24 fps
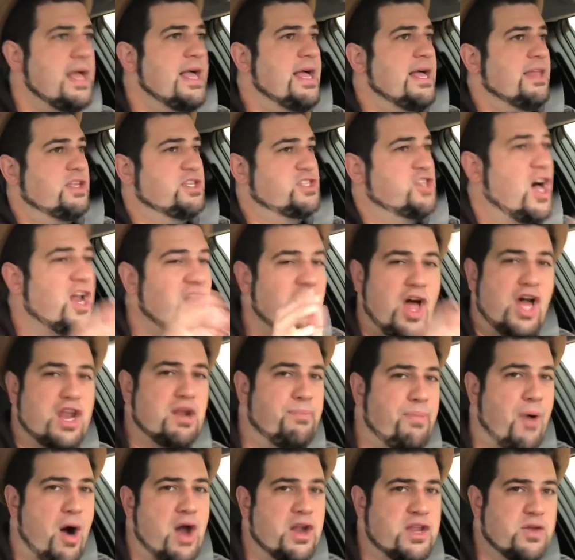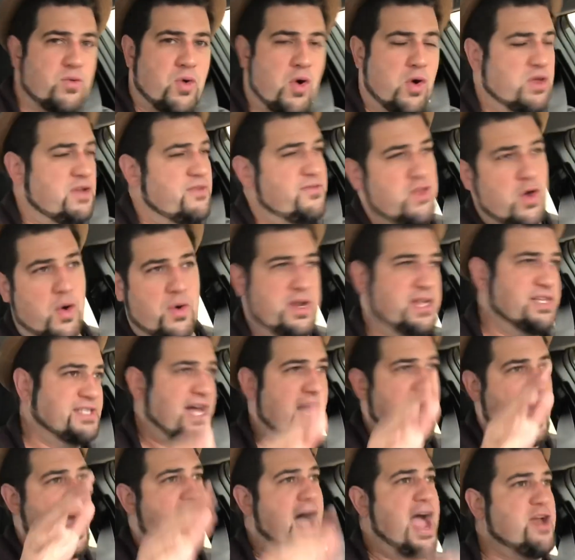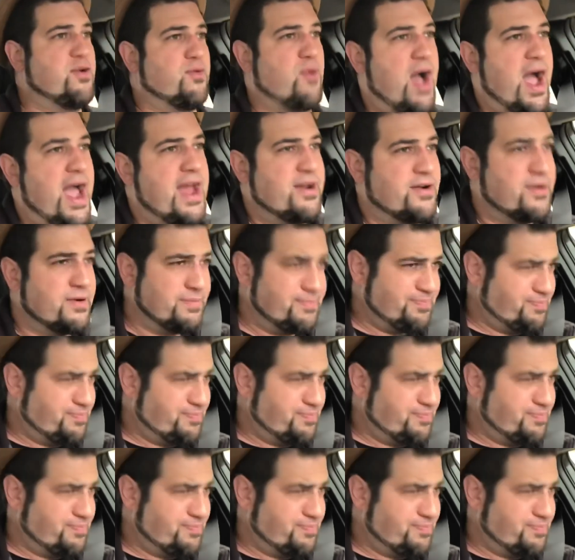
There's not a lot of body roll, even though it is a high rider.